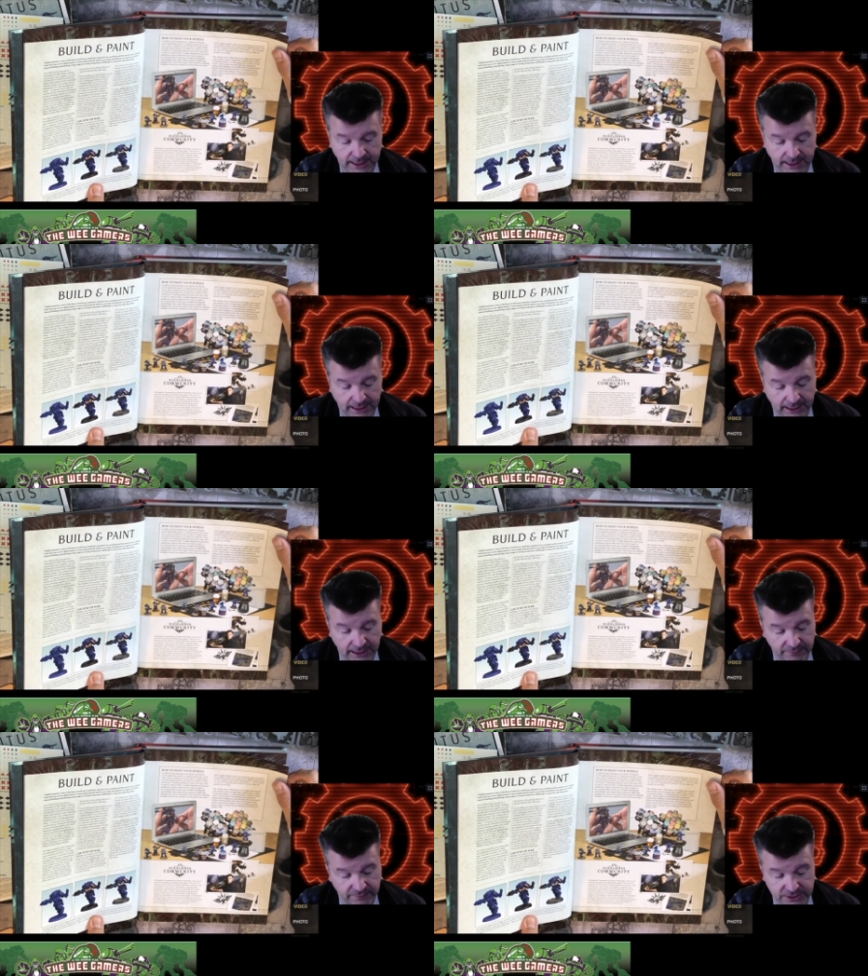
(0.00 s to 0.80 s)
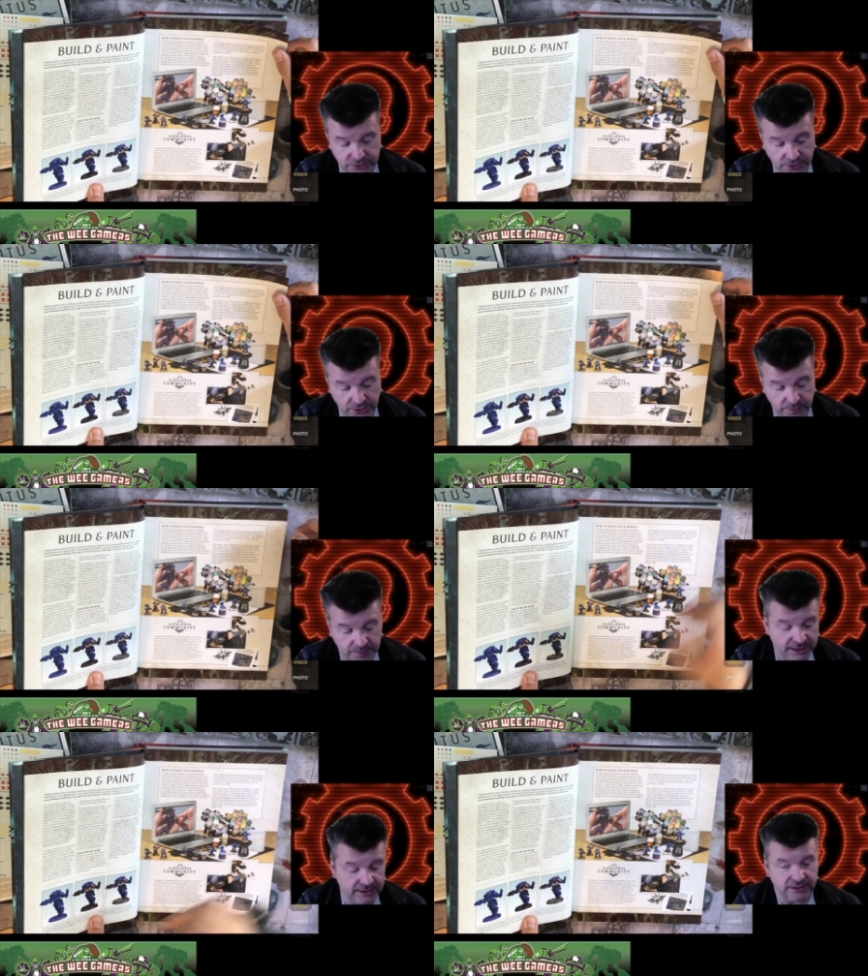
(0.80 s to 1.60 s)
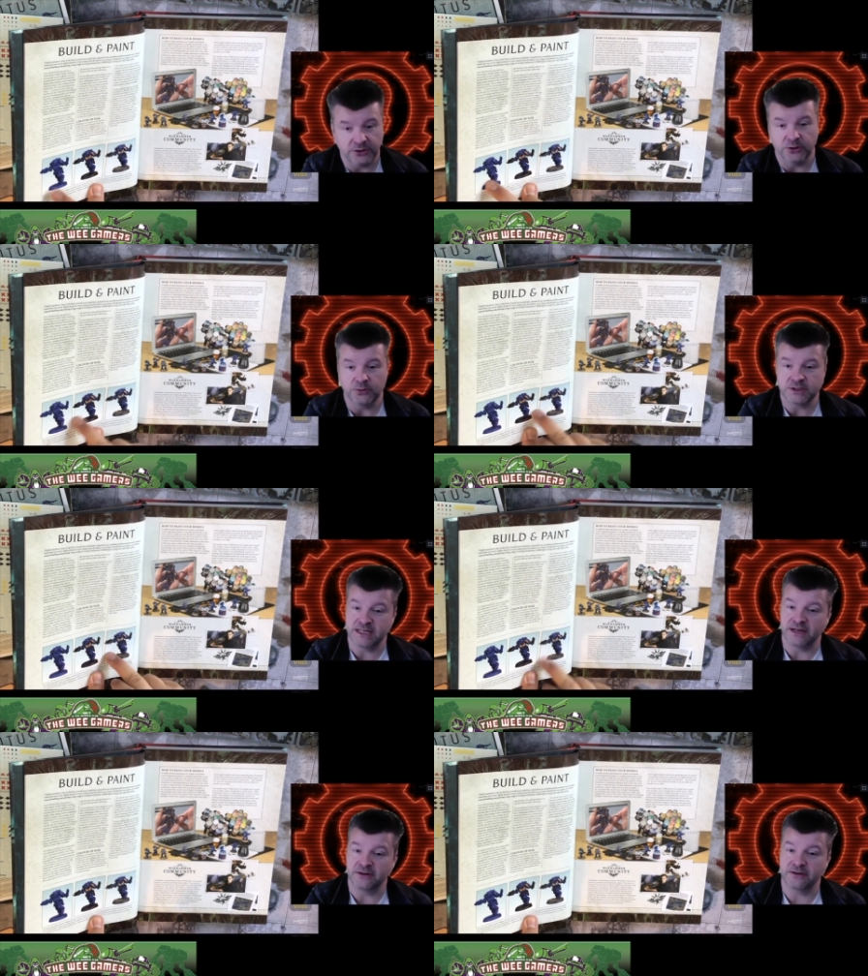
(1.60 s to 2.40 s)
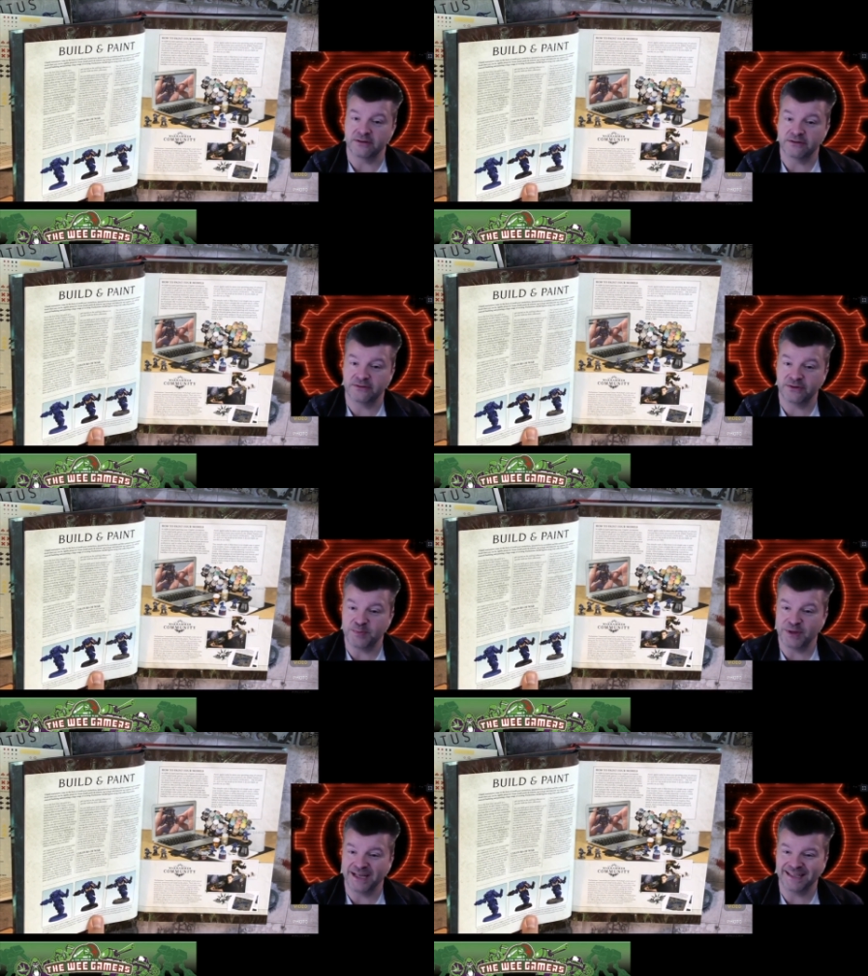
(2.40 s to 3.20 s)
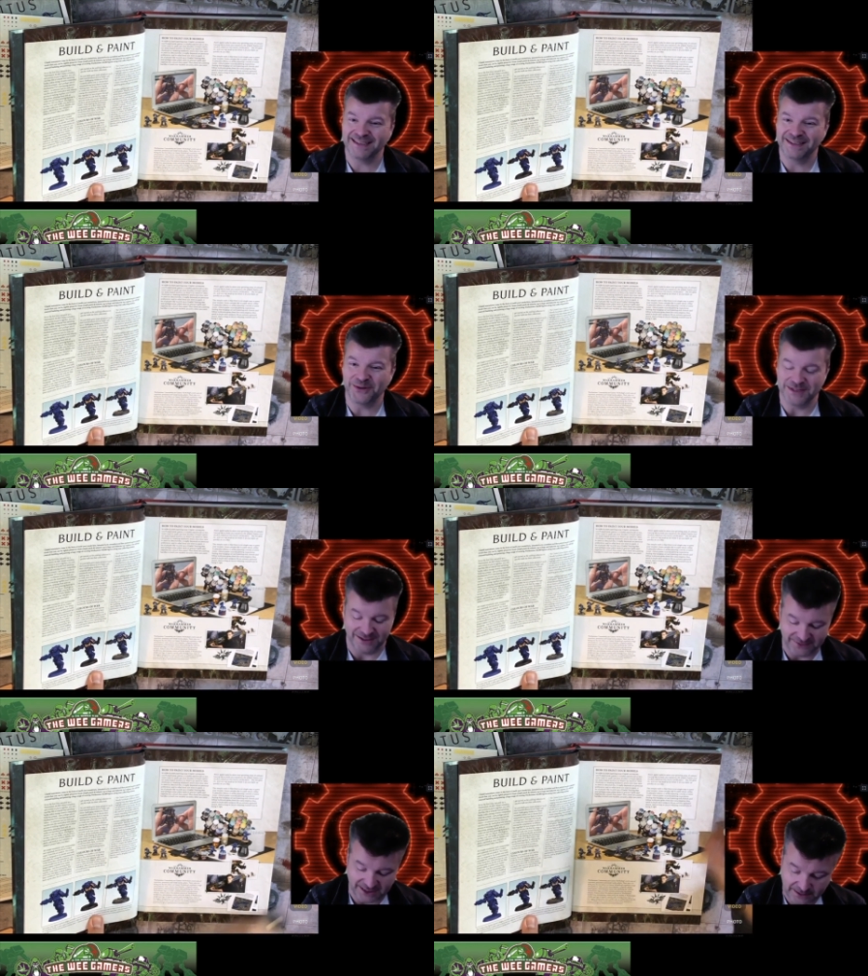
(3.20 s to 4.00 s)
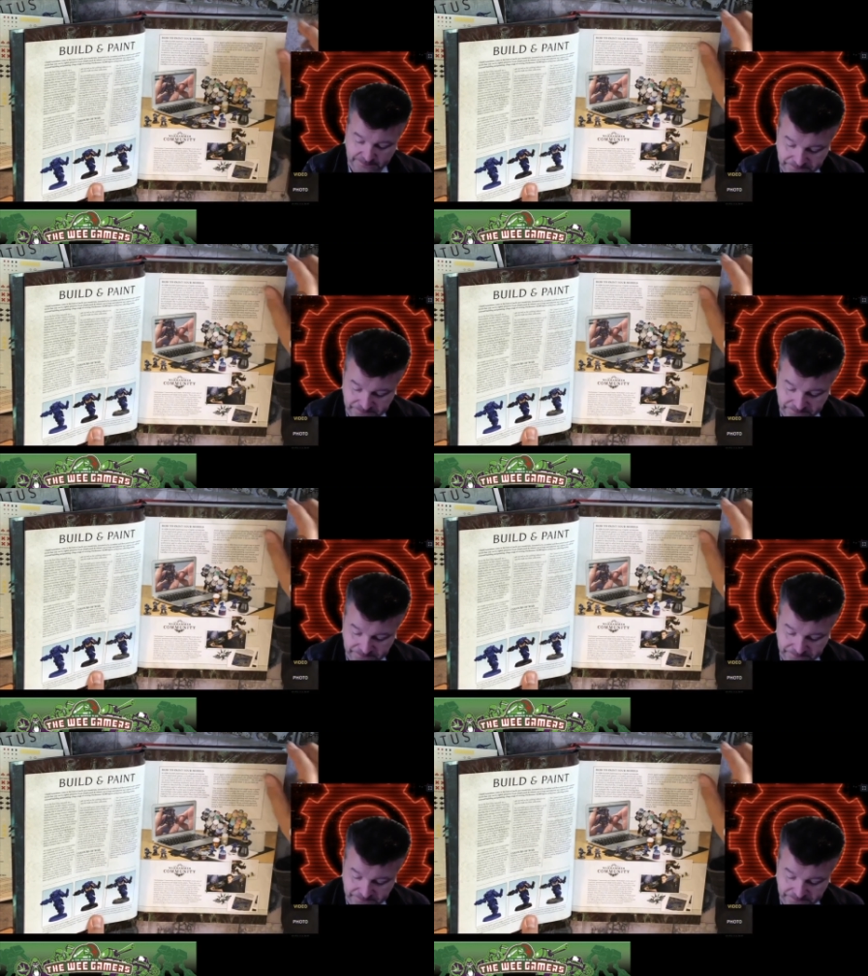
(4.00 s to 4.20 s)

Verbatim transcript: uh, advice on how to paint, good old standard three pick, always love that.